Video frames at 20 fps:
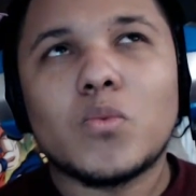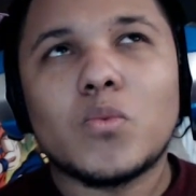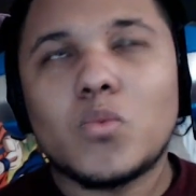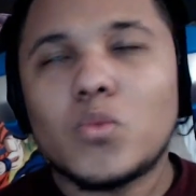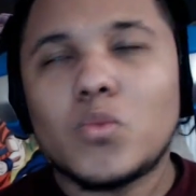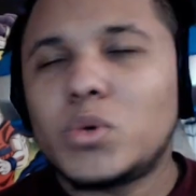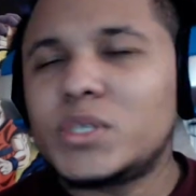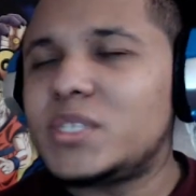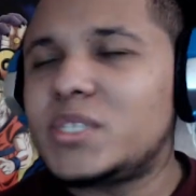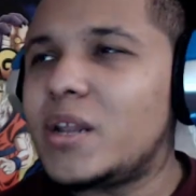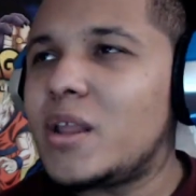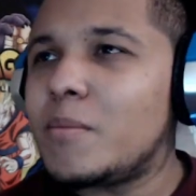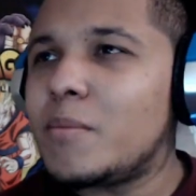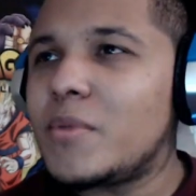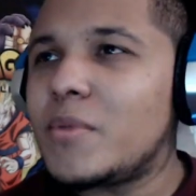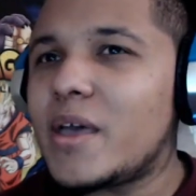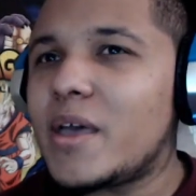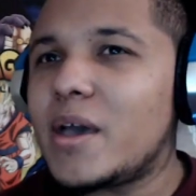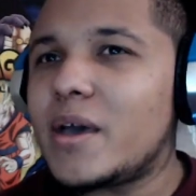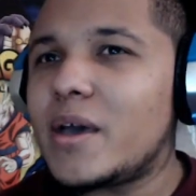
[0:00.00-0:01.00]
what's the name of
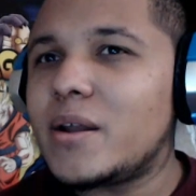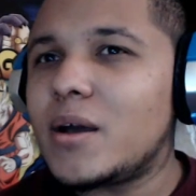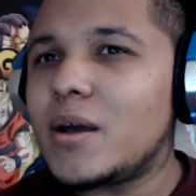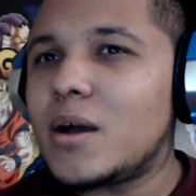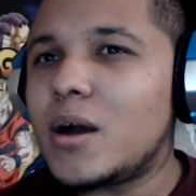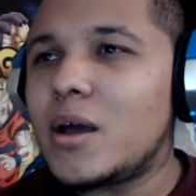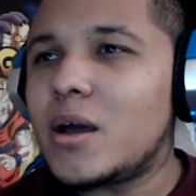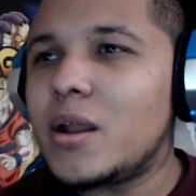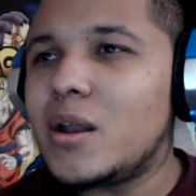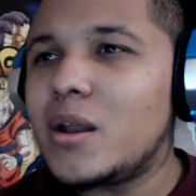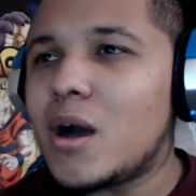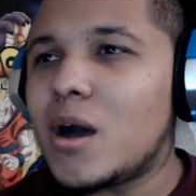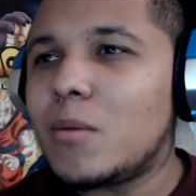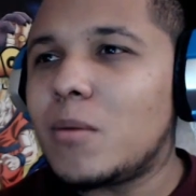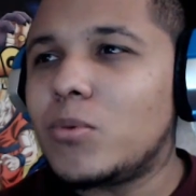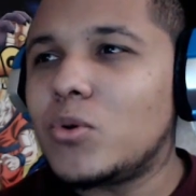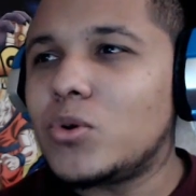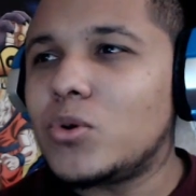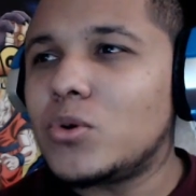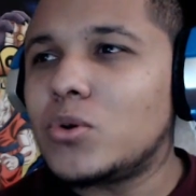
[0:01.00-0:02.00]
that
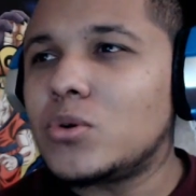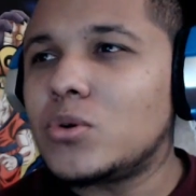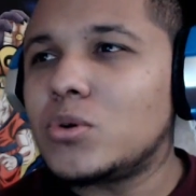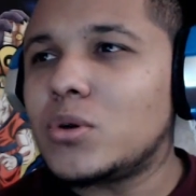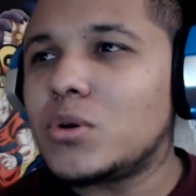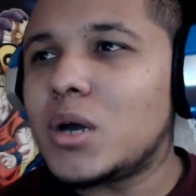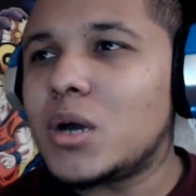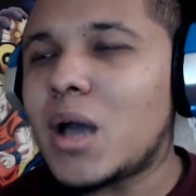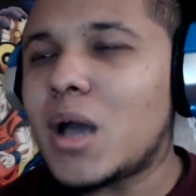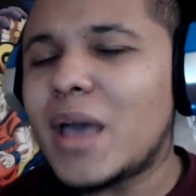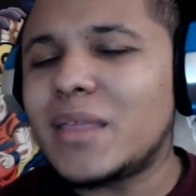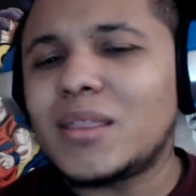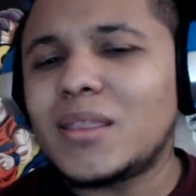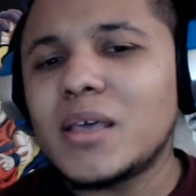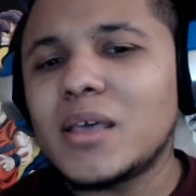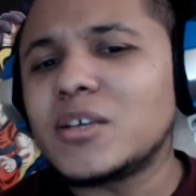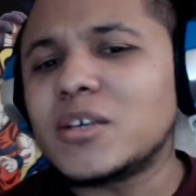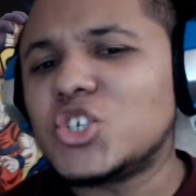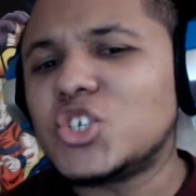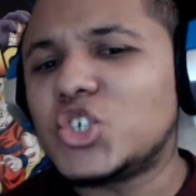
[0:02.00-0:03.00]
novel? I
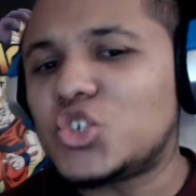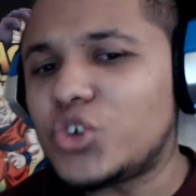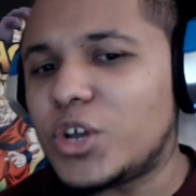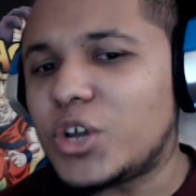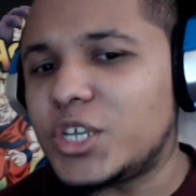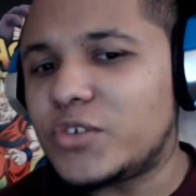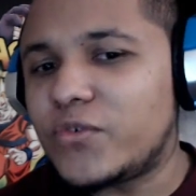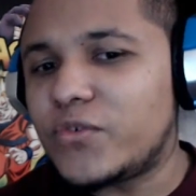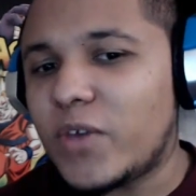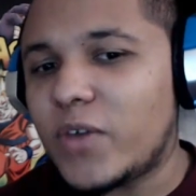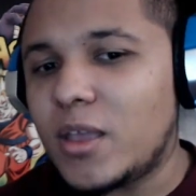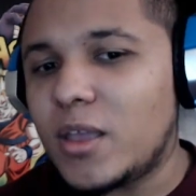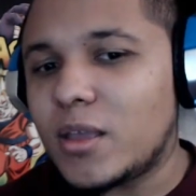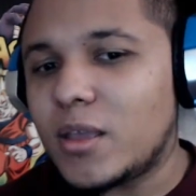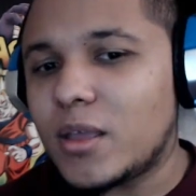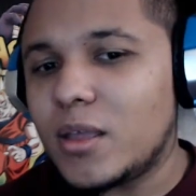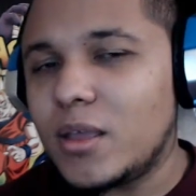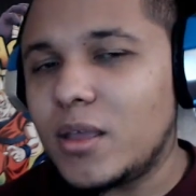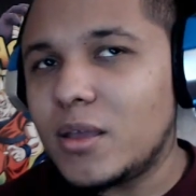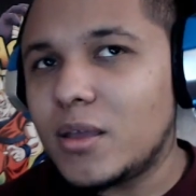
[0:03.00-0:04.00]
think it's Strange Fate.
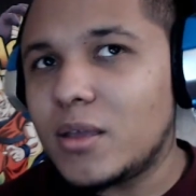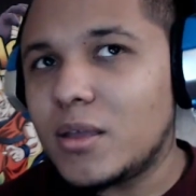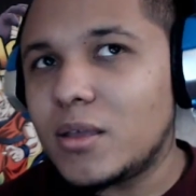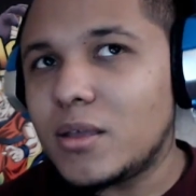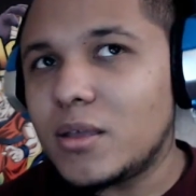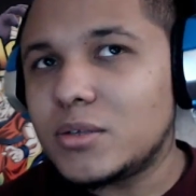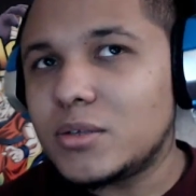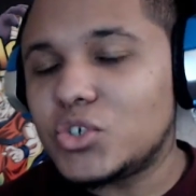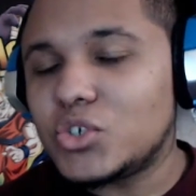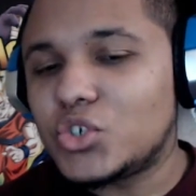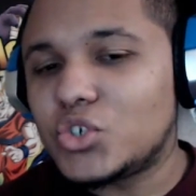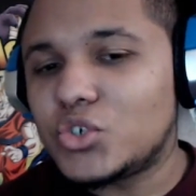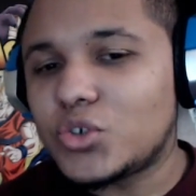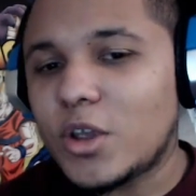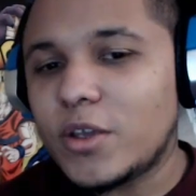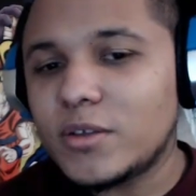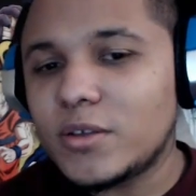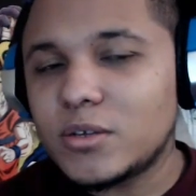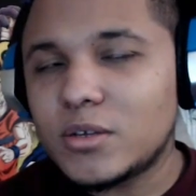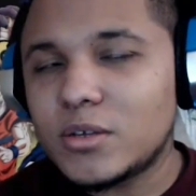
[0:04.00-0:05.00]

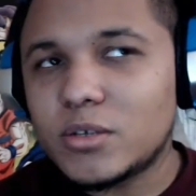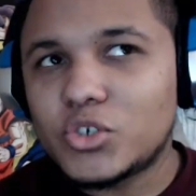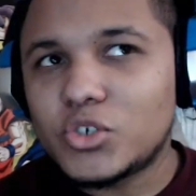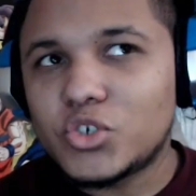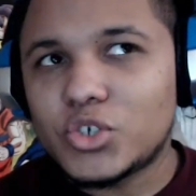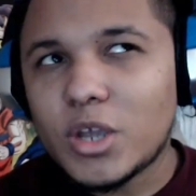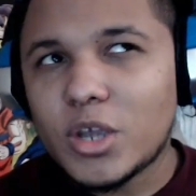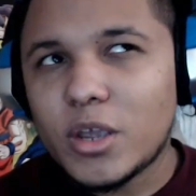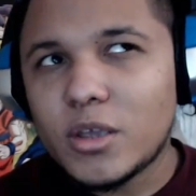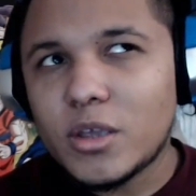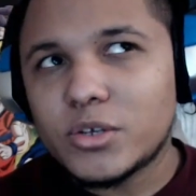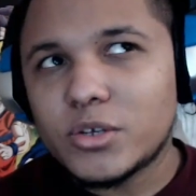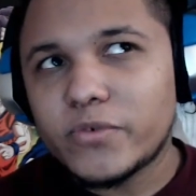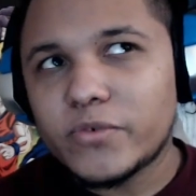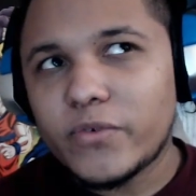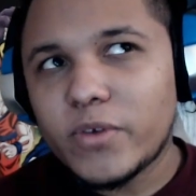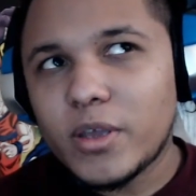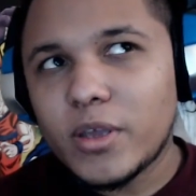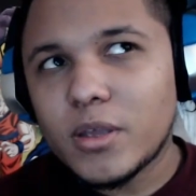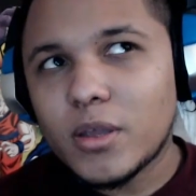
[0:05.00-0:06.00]
Strange
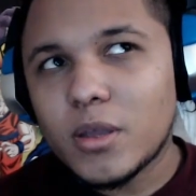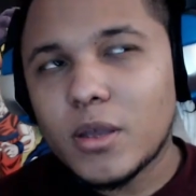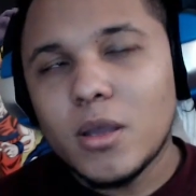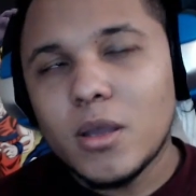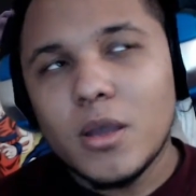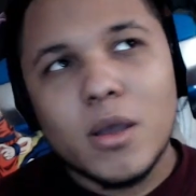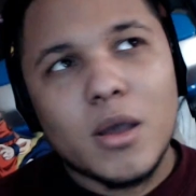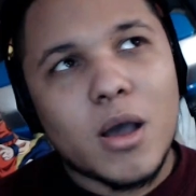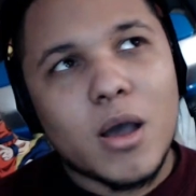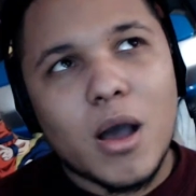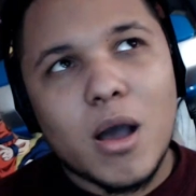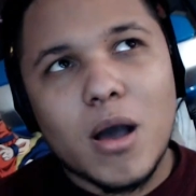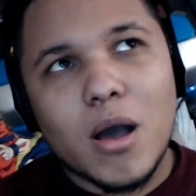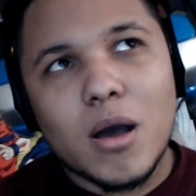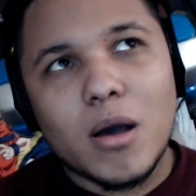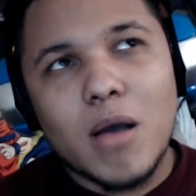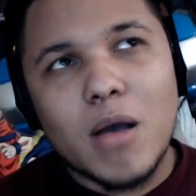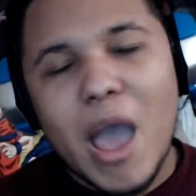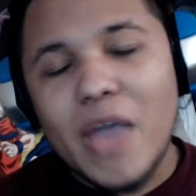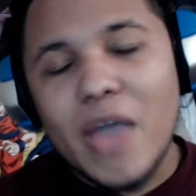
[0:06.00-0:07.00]
Fate.
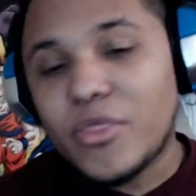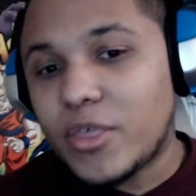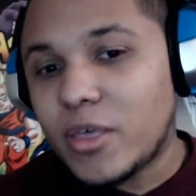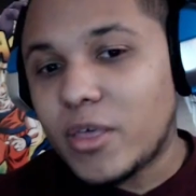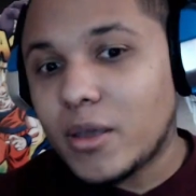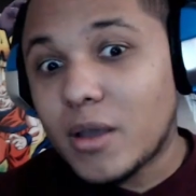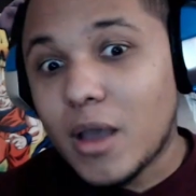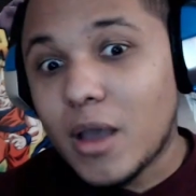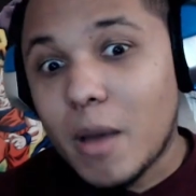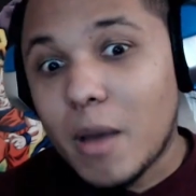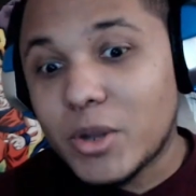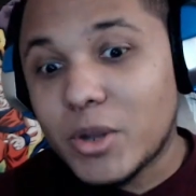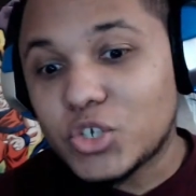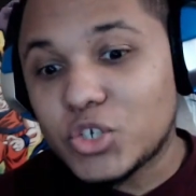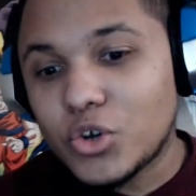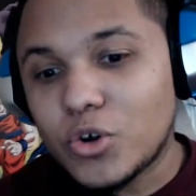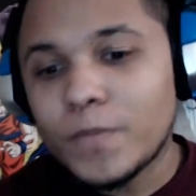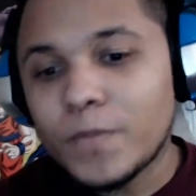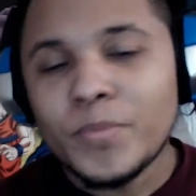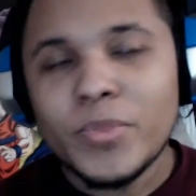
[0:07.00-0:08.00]
I think, I'm not
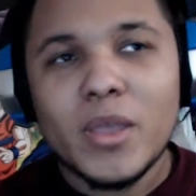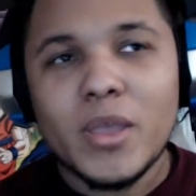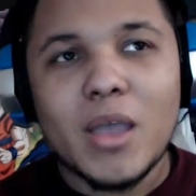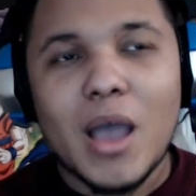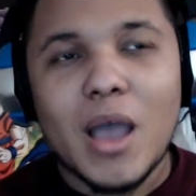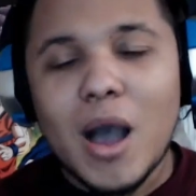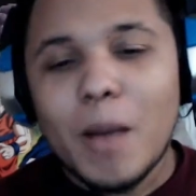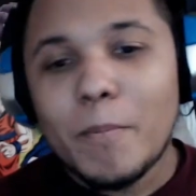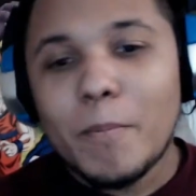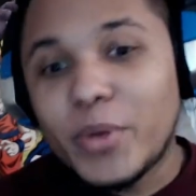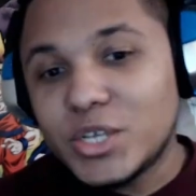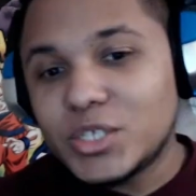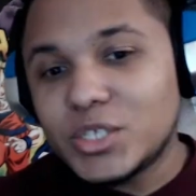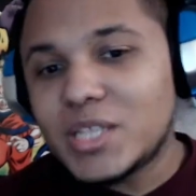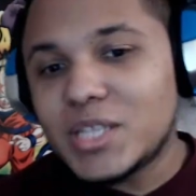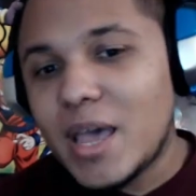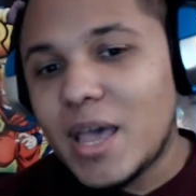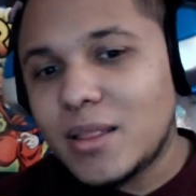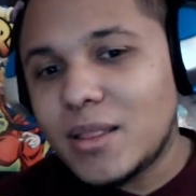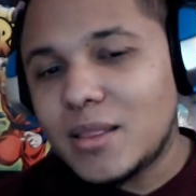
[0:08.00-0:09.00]
sure. But it's
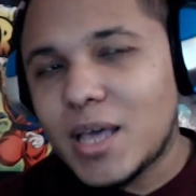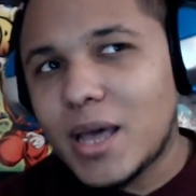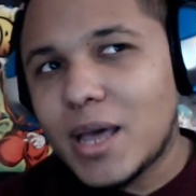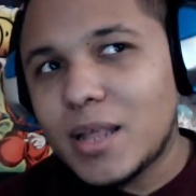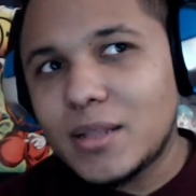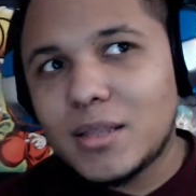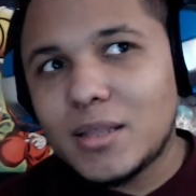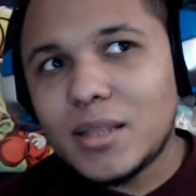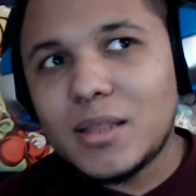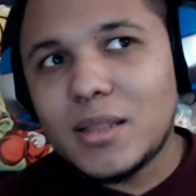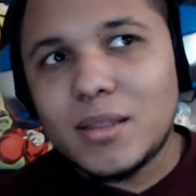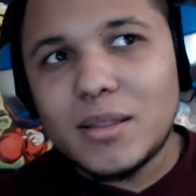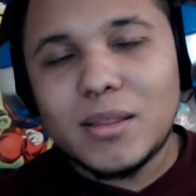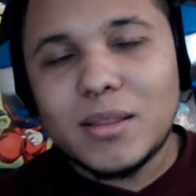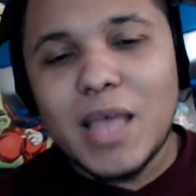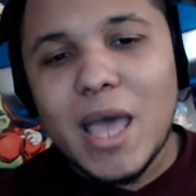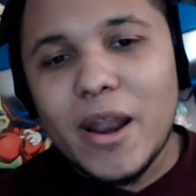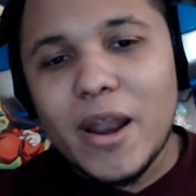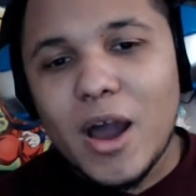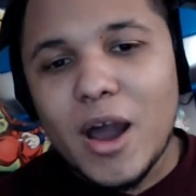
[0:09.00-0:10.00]
that
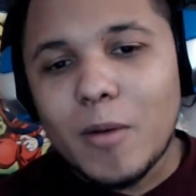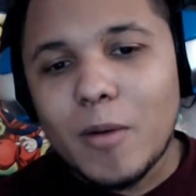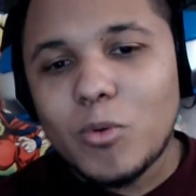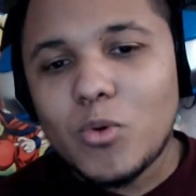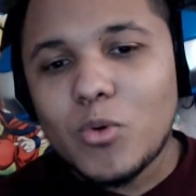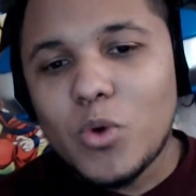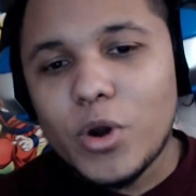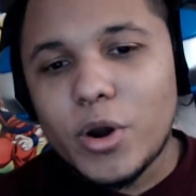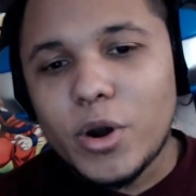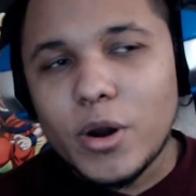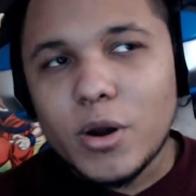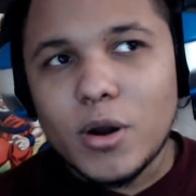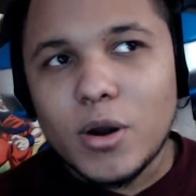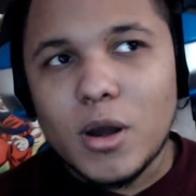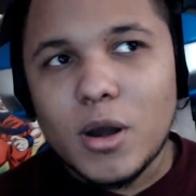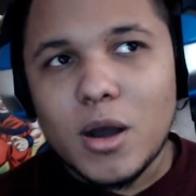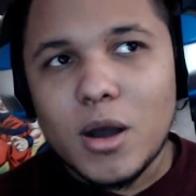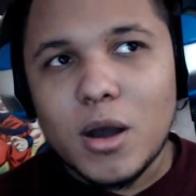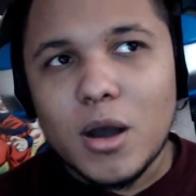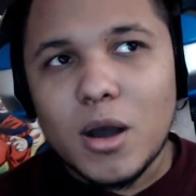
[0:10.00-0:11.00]
novel where
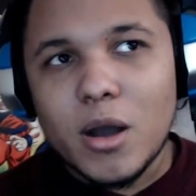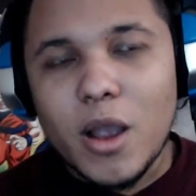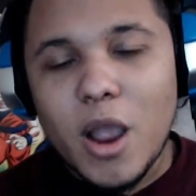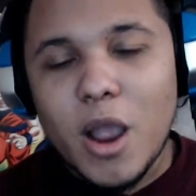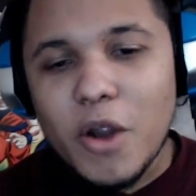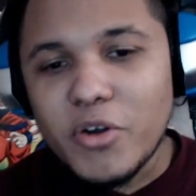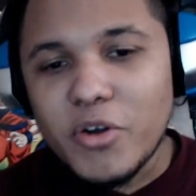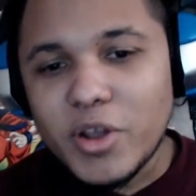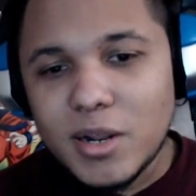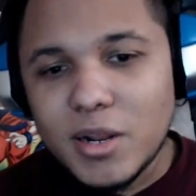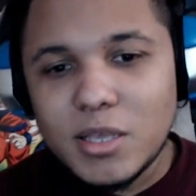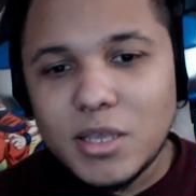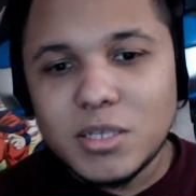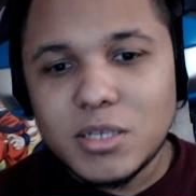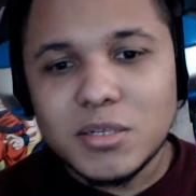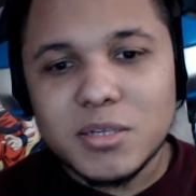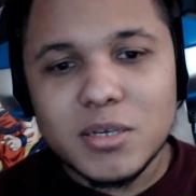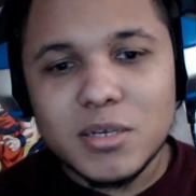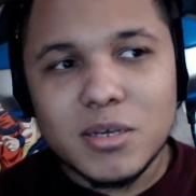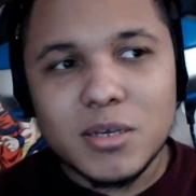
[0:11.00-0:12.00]

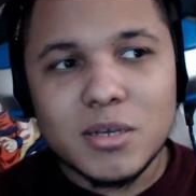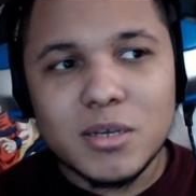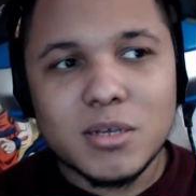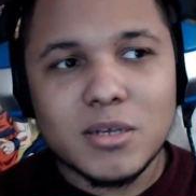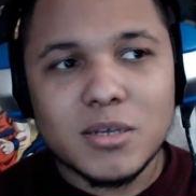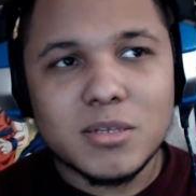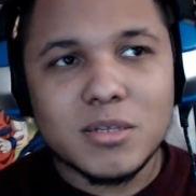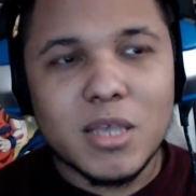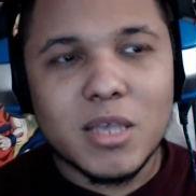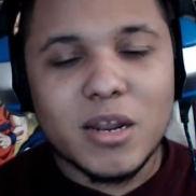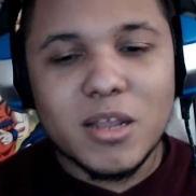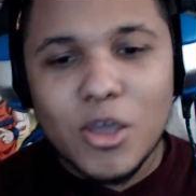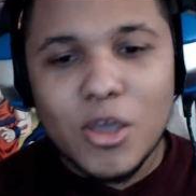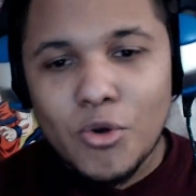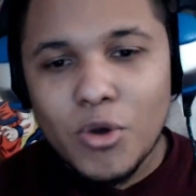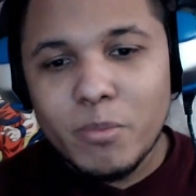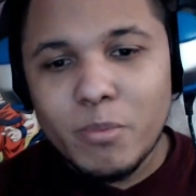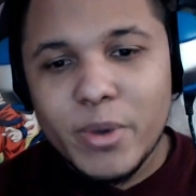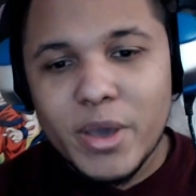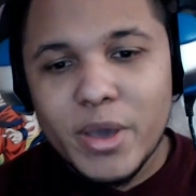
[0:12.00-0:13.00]
Heracles is and
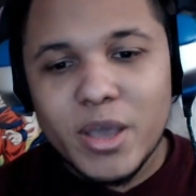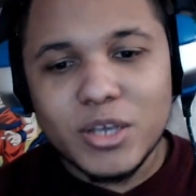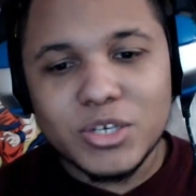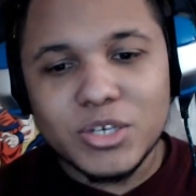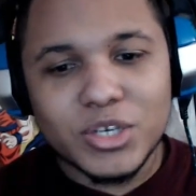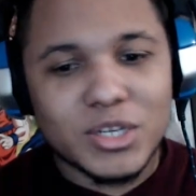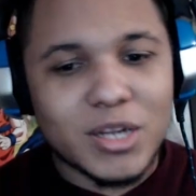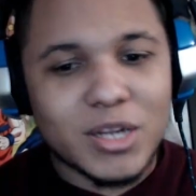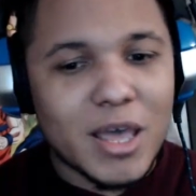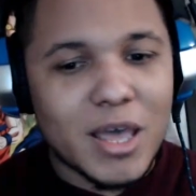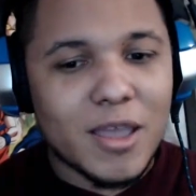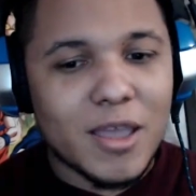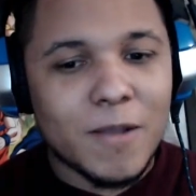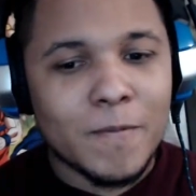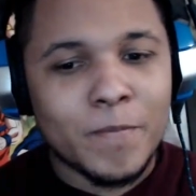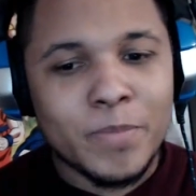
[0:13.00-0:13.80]
Gilgamesh, and like